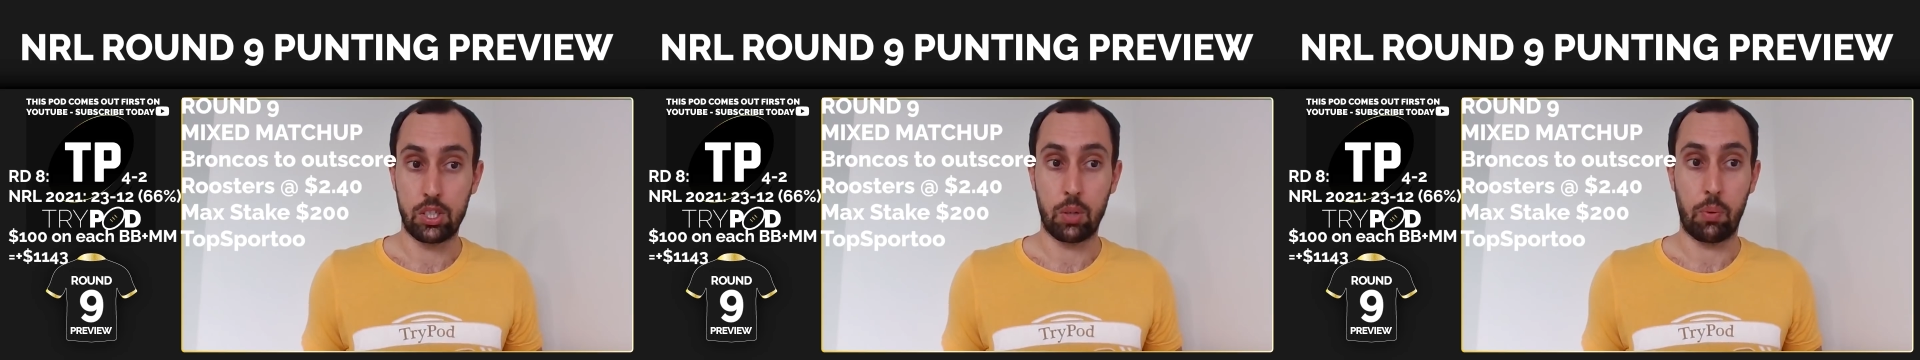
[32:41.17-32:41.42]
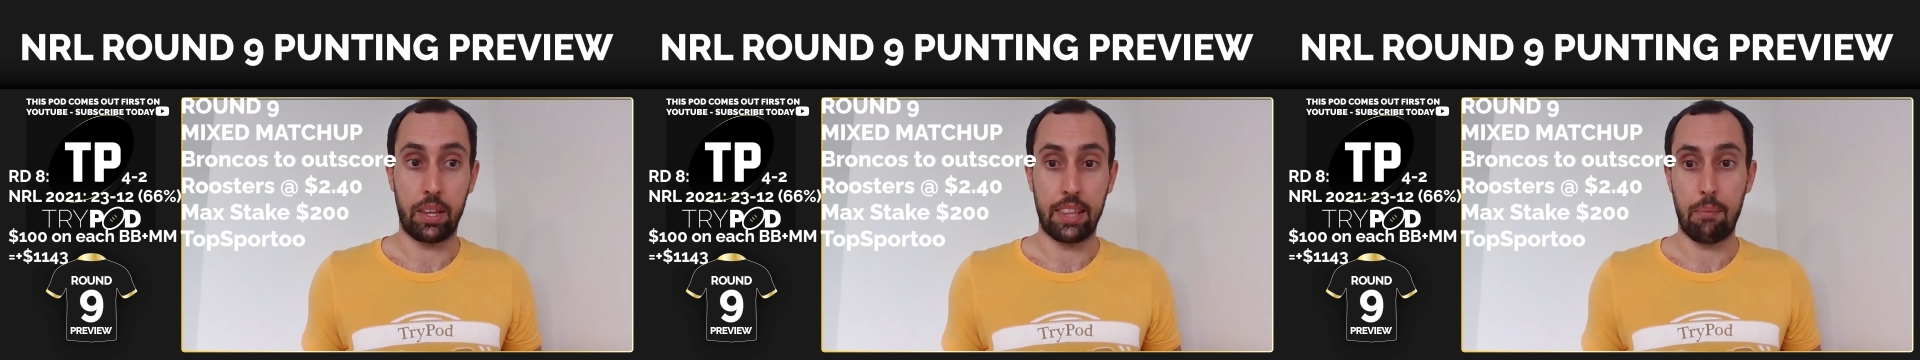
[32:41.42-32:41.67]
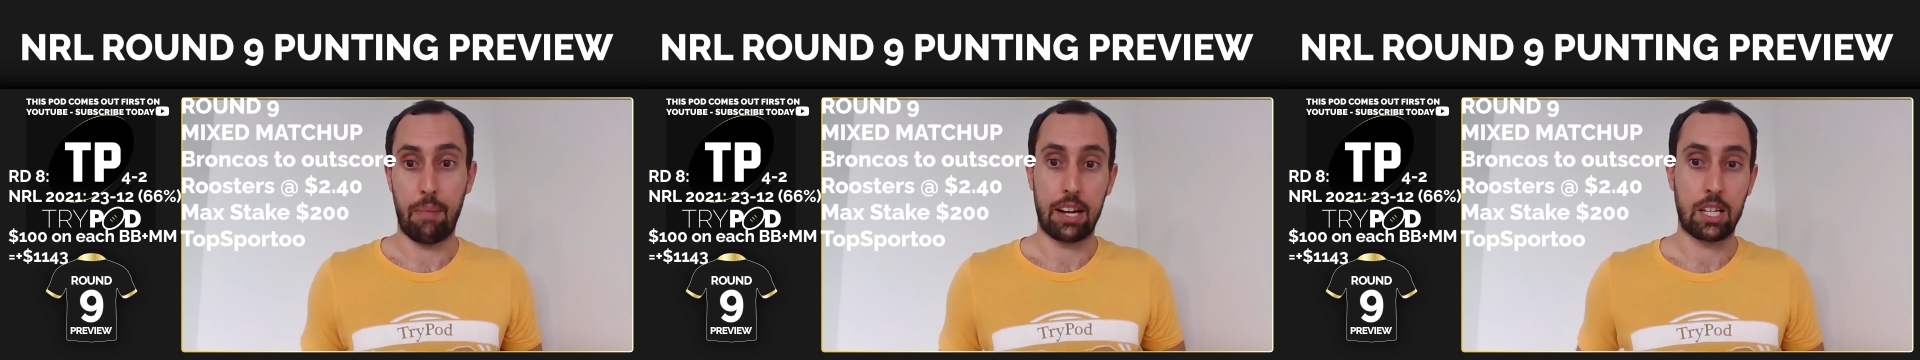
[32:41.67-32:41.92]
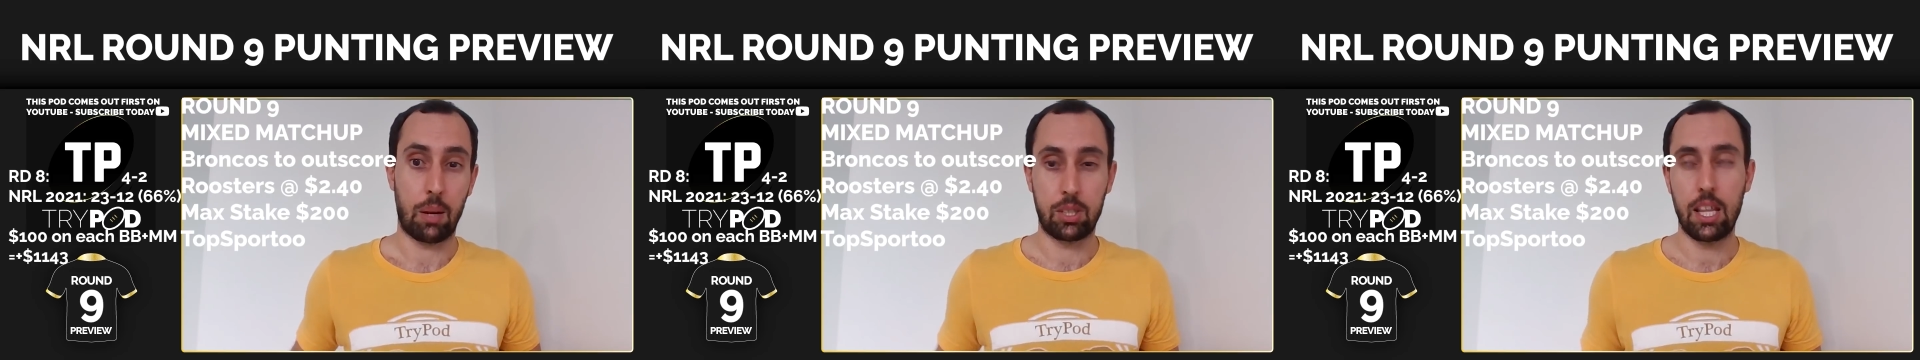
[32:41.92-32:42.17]
to win that
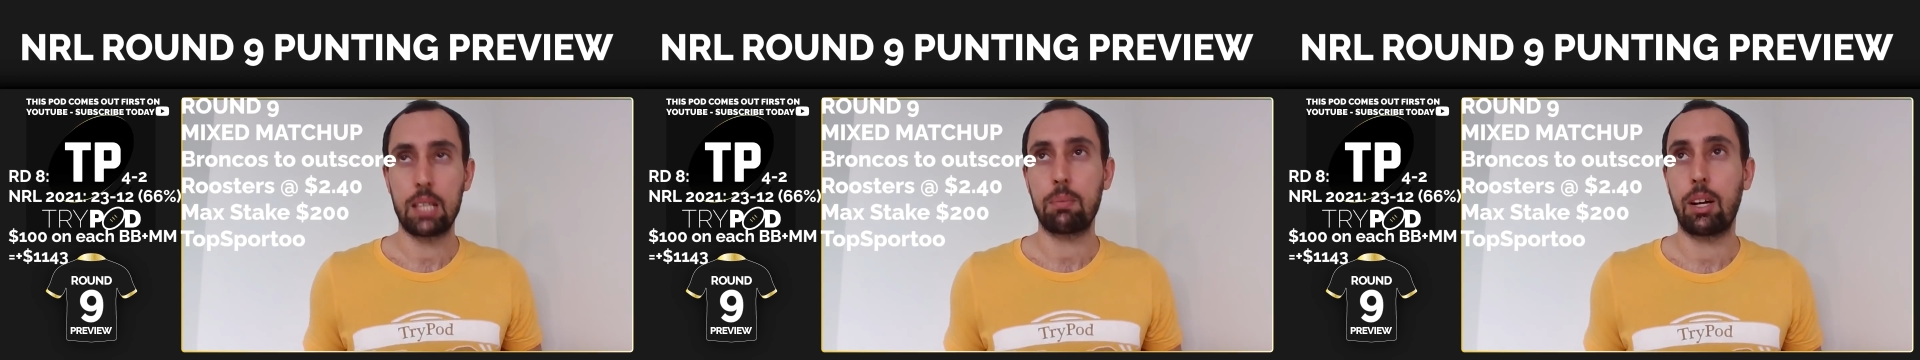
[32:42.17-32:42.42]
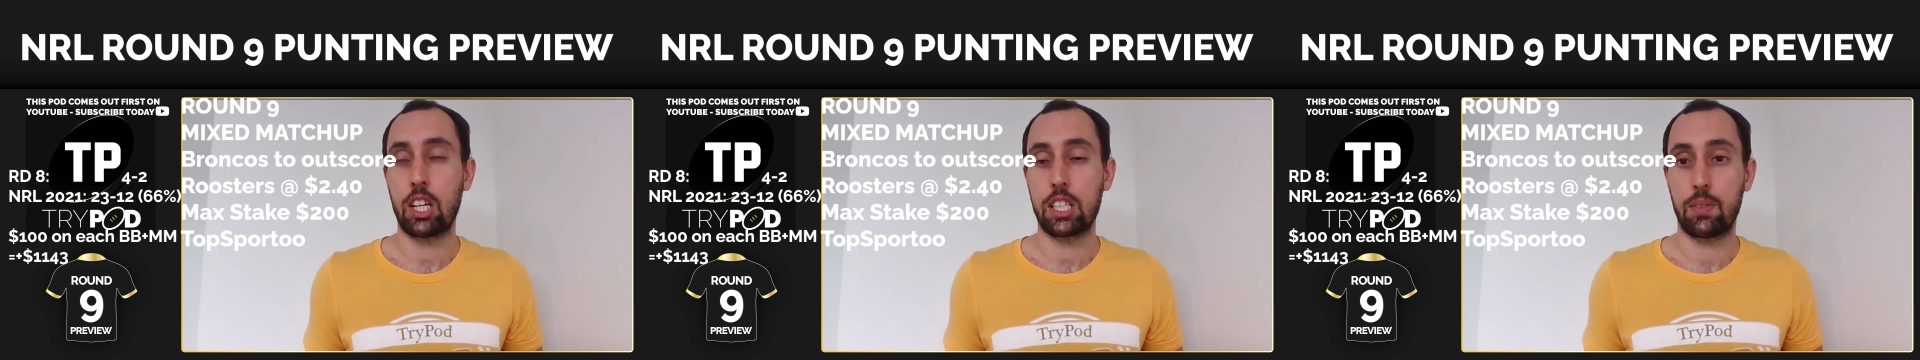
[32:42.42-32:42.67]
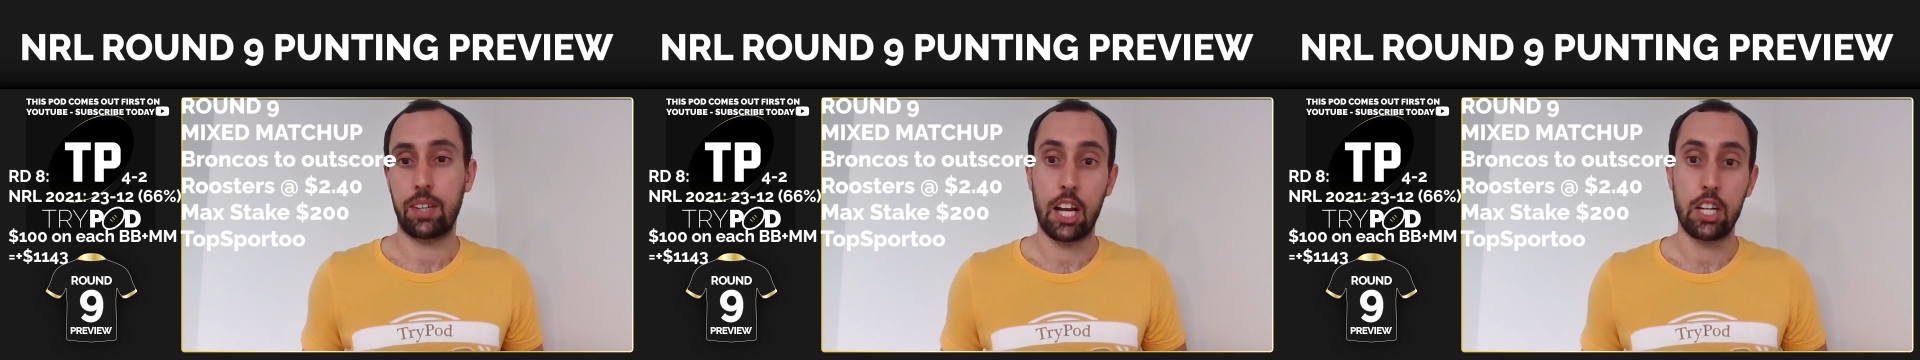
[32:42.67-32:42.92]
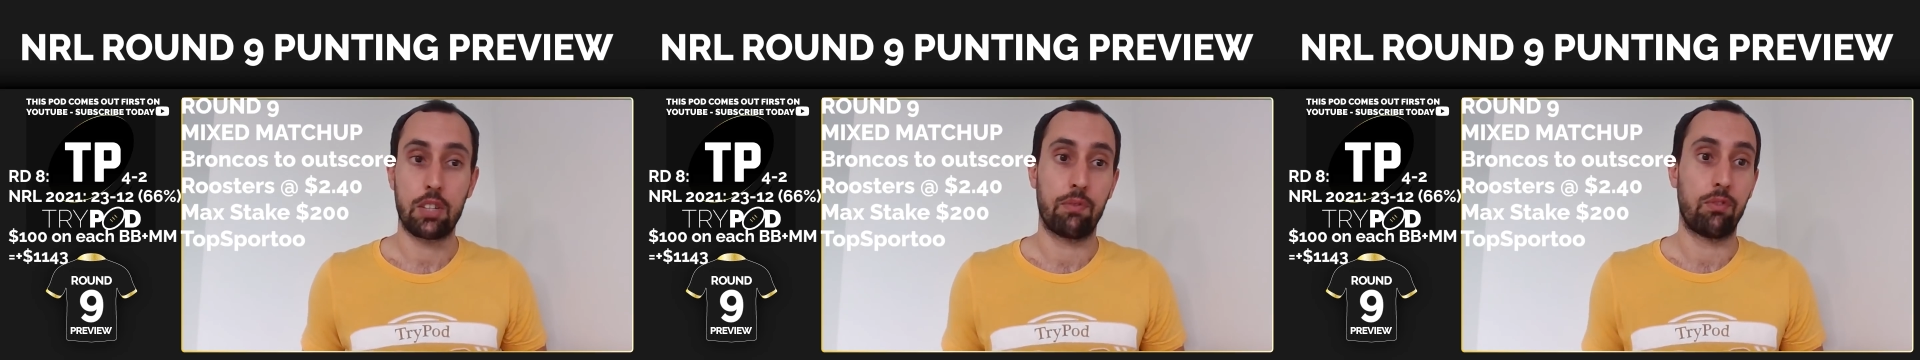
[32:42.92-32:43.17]
matchup. So there's my
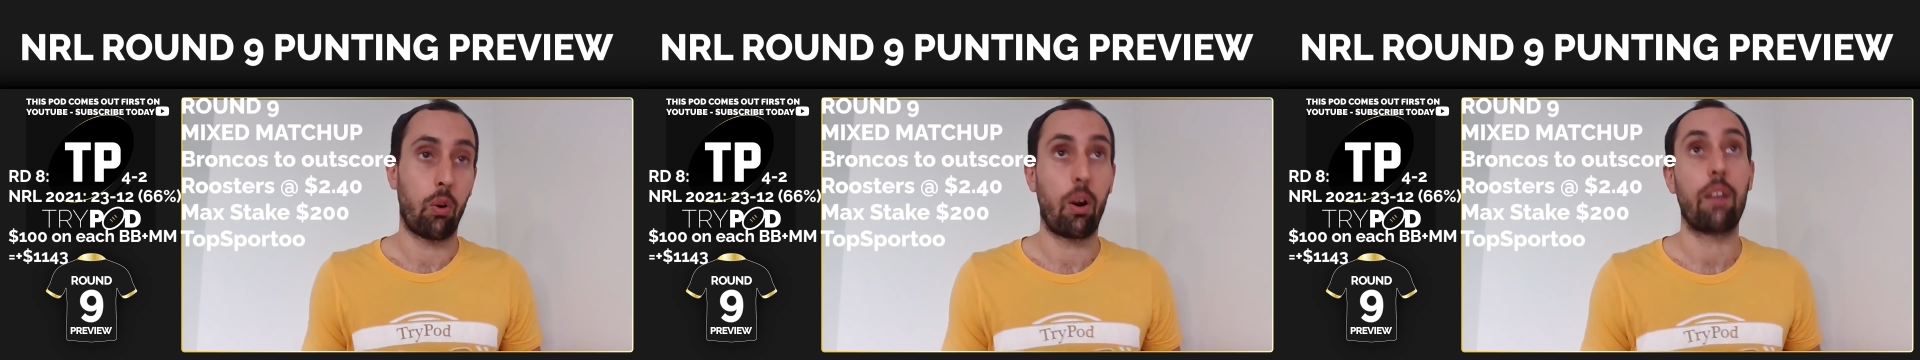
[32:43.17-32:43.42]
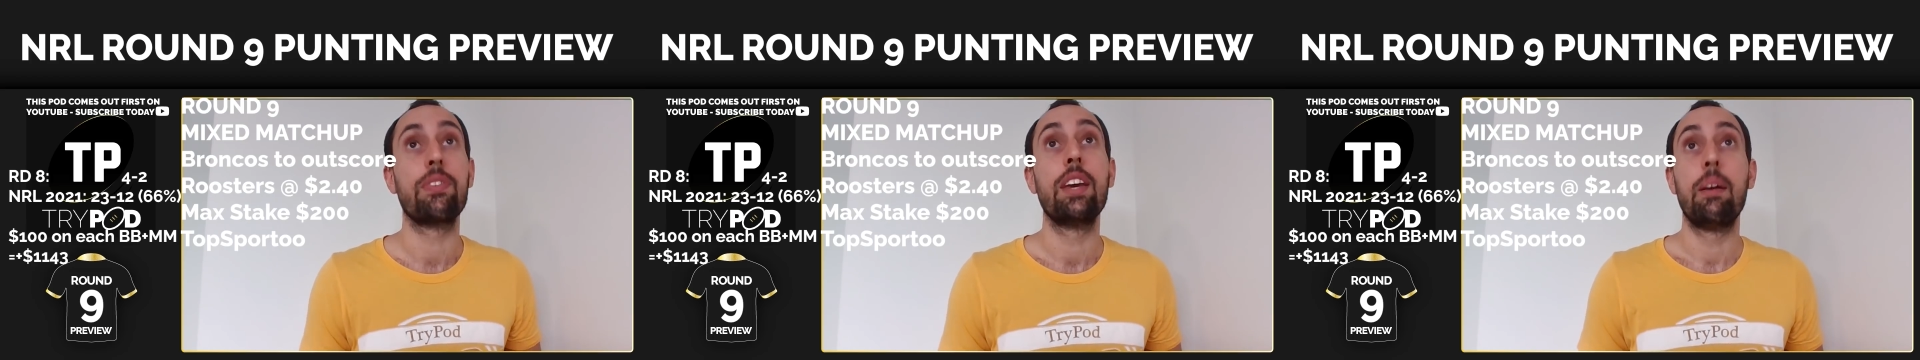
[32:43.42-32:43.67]
justification for it.